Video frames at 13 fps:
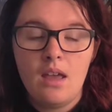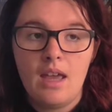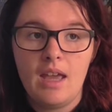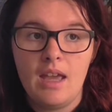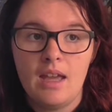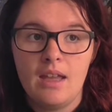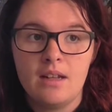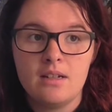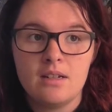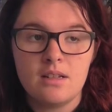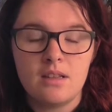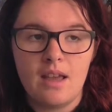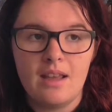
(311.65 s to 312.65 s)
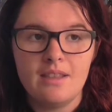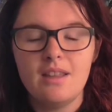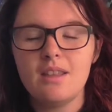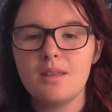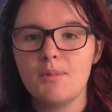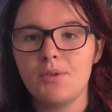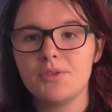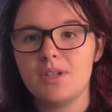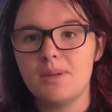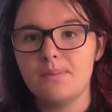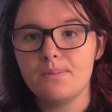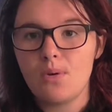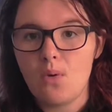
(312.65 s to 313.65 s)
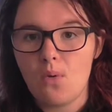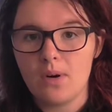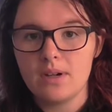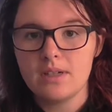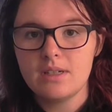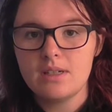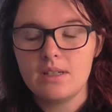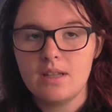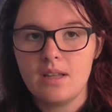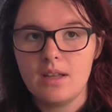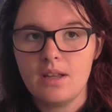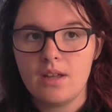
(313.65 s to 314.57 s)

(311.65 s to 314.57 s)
And I think the most important